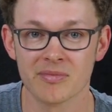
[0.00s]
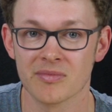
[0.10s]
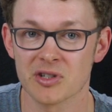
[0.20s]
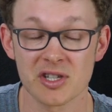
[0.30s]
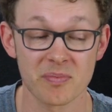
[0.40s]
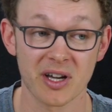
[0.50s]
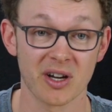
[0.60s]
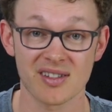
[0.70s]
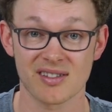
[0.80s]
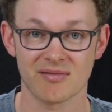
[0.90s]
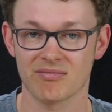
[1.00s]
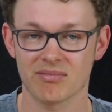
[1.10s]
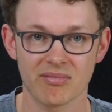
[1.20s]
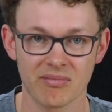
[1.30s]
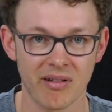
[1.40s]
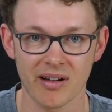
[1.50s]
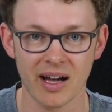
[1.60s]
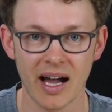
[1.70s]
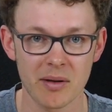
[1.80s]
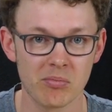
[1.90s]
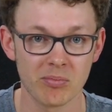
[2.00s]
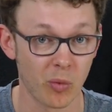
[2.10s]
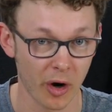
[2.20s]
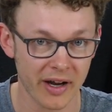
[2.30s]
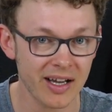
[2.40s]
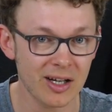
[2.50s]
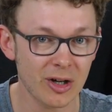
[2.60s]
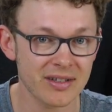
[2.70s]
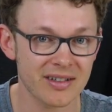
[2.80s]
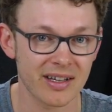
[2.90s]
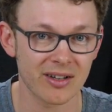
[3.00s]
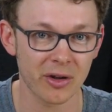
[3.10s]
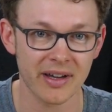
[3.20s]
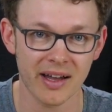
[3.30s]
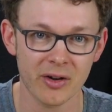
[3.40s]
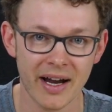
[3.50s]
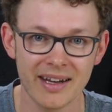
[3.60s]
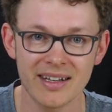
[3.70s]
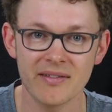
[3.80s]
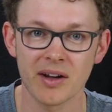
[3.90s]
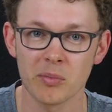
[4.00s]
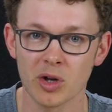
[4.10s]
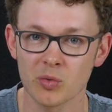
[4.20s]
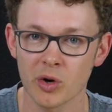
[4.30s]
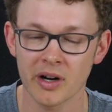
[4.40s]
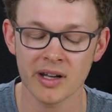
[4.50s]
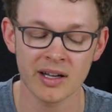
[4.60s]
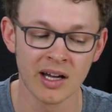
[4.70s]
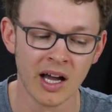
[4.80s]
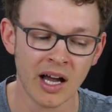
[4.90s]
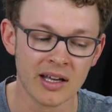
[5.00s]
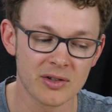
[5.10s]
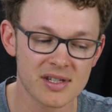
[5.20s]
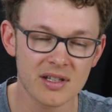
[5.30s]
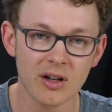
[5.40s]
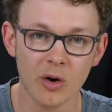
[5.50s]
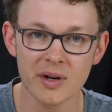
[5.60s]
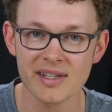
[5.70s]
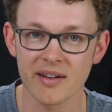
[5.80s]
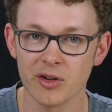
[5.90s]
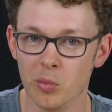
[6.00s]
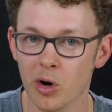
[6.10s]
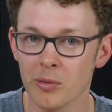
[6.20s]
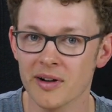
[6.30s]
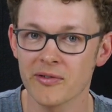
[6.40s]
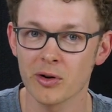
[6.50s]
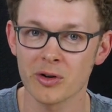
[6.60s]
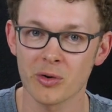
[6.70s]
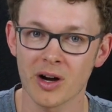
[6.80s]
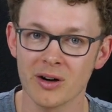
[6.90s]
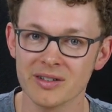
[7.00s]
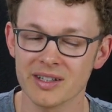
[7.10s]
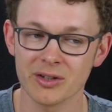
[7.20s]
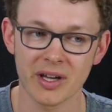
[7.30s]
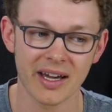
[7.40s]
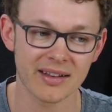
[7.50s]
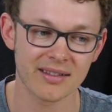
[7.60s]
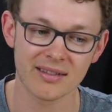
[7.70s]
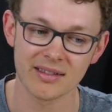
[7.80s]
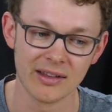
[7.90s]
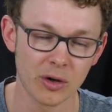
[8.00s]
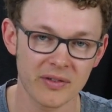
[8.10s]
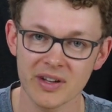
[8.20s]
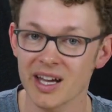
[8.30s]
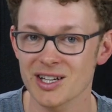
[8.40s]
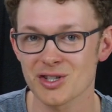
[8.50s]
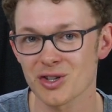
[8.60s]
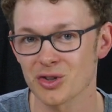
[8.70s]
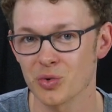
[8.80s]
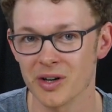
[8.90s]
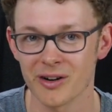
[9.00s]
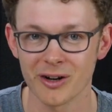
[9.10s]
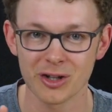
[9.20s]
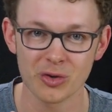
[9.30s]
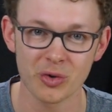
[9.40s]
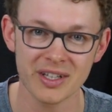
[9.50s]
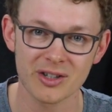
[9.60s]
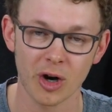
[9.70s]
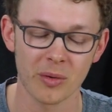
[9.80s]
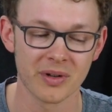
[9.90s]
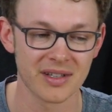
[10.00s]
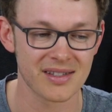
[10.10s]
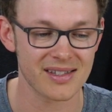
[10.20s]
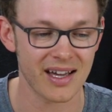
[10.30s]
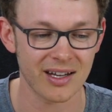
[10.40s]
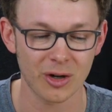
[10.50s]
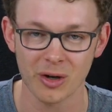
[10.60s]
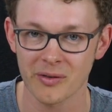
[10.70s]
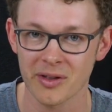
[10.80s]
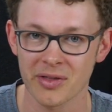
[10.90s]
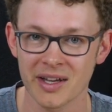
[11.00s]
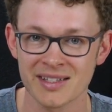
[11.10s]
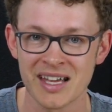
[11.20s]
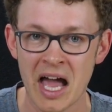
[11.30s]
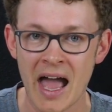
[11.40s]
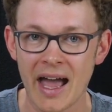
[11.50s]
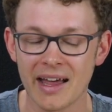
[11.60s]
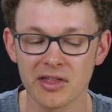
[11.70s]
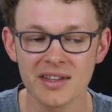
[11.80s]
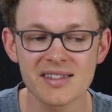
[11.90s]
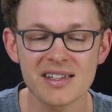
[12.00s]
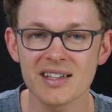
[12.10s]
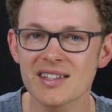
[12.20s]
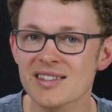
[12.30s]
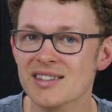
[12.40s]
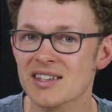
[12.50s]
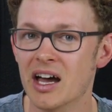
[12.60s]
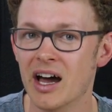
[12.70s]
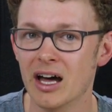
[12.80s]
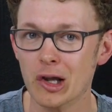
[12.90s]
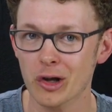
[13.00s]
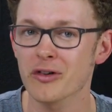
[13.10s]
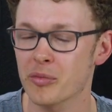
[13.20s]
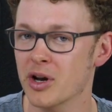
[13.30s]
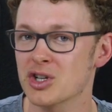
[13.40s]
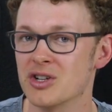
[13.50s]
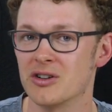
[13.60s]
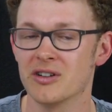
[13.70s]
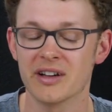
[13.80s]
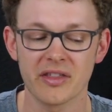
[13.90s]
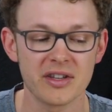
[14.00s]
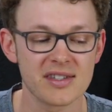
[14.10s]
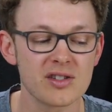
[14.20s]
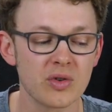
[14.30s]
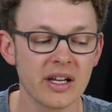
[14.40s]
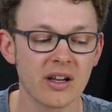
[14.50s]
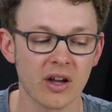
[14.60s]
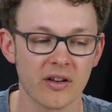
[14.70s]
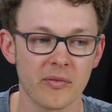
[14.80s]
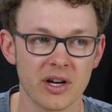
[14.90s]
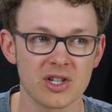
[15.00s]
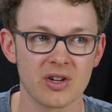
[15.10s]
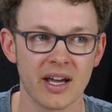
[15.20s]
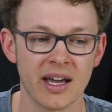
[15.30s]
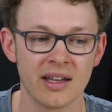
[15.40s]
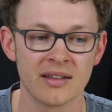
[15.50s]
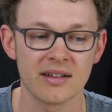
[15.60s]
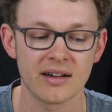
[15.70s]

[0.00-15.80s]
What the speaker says: just because I'm working a lot. And on the other hand, if I'm not working, you still always have your mobile phone around and you get notifications on Twitter, you read comments and all of the things. And this is a lot of pressure. This is really a lot of pressure, and